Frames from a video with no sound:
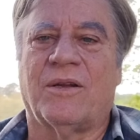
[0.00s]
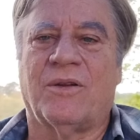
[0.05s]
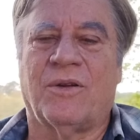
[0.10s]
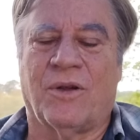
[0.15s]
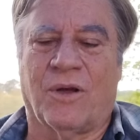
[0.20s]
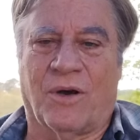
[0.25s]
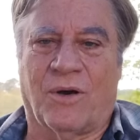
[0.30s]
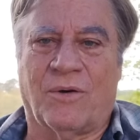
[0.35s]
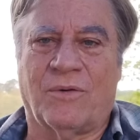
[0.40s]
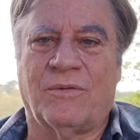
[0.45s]

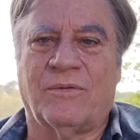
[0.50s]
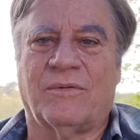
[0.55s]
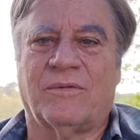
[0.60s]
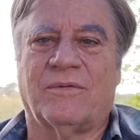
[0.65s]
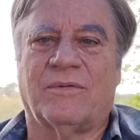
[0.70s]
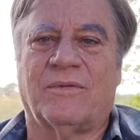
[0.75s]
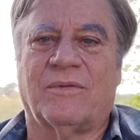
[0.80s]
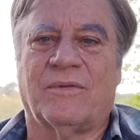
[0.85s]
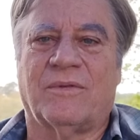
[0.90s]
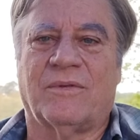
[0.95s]
No.
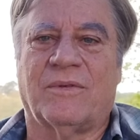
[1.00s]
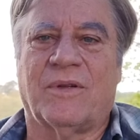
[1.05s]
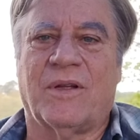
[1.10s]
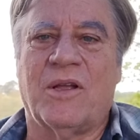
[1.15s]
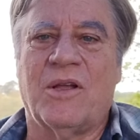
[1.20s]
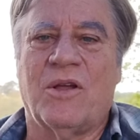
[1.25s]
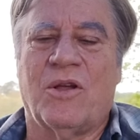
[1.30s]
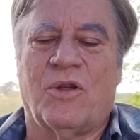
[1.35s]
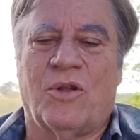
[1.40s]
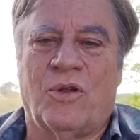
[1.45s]

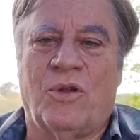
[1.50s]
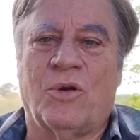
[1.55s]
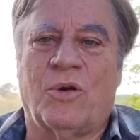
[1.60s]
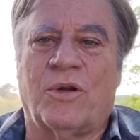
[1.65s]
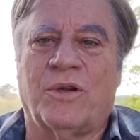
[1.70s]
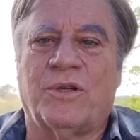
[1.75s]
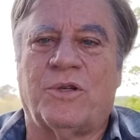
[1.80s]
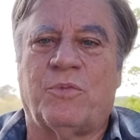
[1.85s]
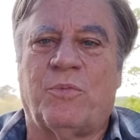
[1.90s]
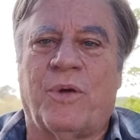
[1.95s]
You
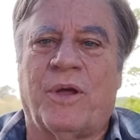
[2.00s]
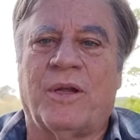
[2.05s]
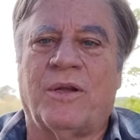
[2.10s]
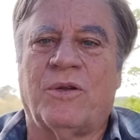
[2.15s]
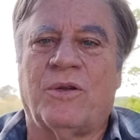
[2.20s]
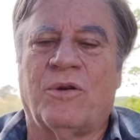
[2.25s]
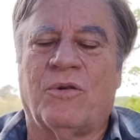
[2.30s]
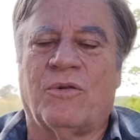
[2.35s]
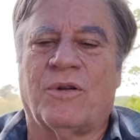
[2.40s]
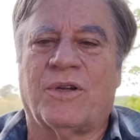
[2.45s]
can
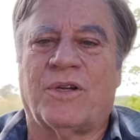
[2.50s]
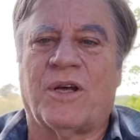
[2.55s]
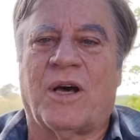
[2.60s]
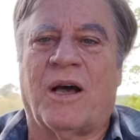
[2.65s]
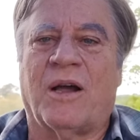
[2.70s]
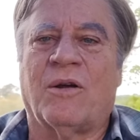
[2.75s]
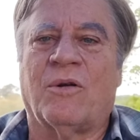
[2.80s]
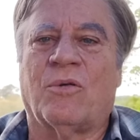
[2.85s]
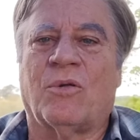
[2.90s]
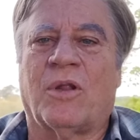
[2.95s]
spend your
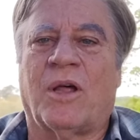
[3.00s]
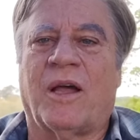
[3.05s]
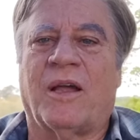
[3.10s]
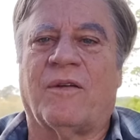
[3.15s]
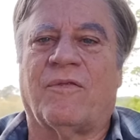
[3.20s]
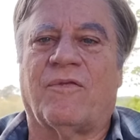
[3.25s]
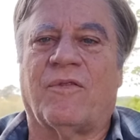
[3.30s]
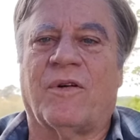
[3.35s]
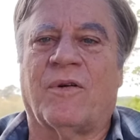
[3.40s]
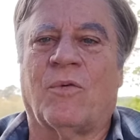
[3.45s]
entire
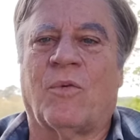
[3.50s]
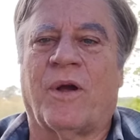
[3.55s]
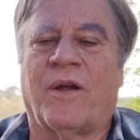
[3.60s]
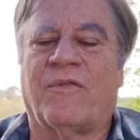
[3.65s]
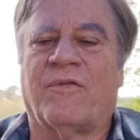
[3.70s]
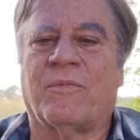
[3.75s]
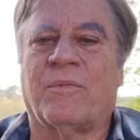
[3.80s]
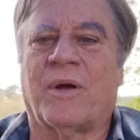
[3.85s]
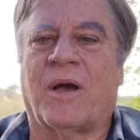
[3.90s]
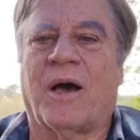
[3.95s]
life away
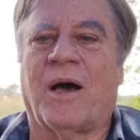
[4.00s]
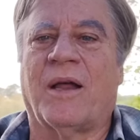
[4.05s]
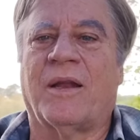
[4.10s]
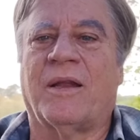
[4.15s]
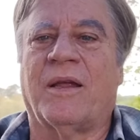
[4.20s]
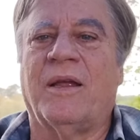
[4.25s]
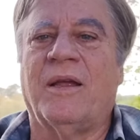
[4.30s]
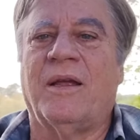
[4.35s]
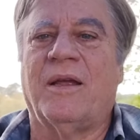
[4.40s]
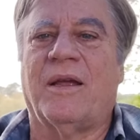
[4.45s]
from
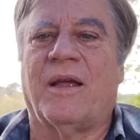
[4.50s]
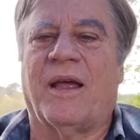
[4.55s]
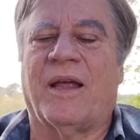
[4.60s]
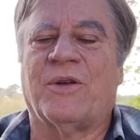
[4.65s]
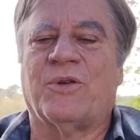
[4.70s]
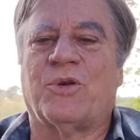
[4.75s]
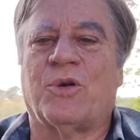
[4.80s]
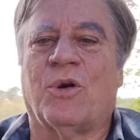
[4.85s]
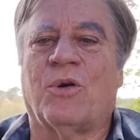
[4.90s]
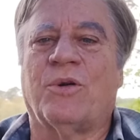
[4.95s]
God
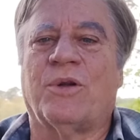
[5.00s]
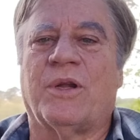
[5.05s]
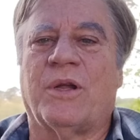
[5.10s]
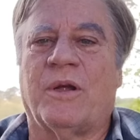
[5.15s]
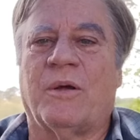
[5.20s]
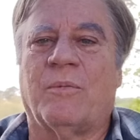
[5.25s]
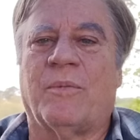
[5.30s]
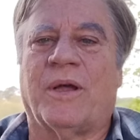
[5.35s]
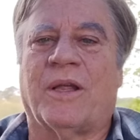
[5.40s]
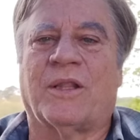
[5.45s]
and turn to
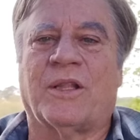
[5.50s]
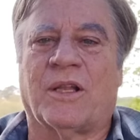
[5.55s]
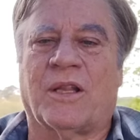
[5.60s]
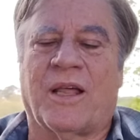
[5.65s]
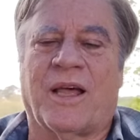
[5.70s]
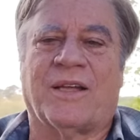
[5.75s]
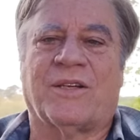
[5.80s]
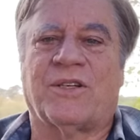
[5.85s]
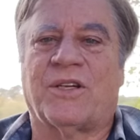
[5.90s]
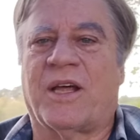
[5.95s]
him at the
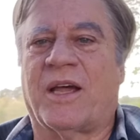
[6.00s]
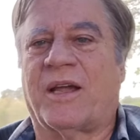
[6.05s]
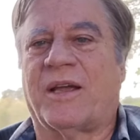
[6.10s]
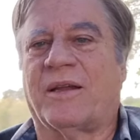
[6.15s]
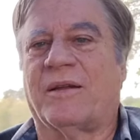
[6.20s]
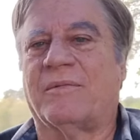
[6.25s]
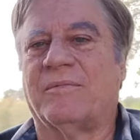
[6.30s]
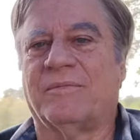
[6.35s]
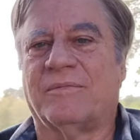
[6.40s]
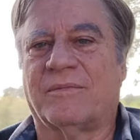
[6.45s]
last
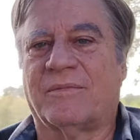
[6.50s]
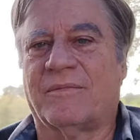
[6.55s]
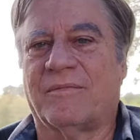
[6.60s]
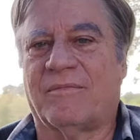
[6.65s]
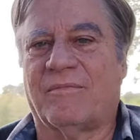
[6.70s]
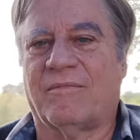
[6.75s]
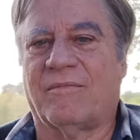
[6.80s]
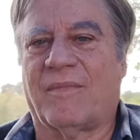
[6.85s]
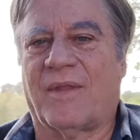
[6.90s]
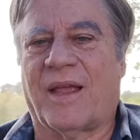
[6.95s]
second.
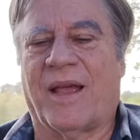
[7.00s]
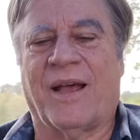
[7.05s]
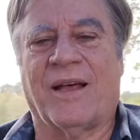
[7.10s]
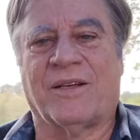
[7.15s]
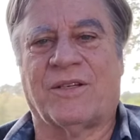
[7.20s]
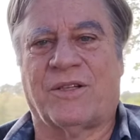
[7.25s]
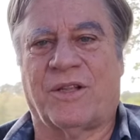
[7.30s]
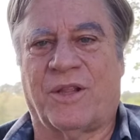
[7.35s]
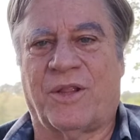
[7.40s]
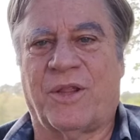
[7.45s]

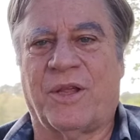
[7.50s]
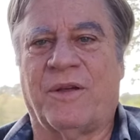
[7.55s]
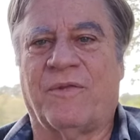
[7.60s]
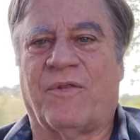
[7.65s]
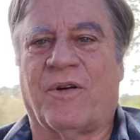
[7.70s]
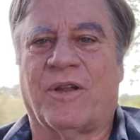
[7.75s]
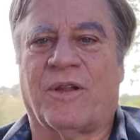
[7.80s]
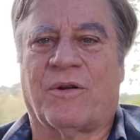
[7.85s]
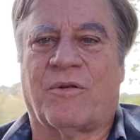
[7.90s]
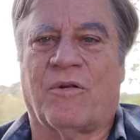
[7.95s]
Ask the
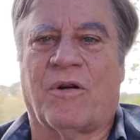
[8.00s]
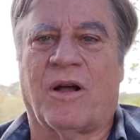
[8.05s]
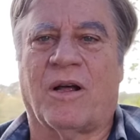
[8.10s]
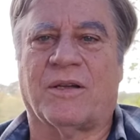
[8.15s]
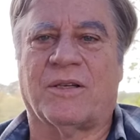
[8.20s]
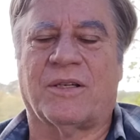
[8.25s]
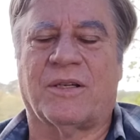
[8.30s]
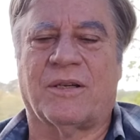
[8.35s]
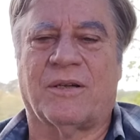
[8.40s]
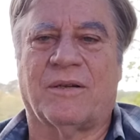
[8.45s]
thief on the
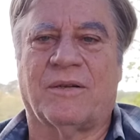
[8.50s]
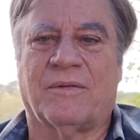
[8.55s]
cross.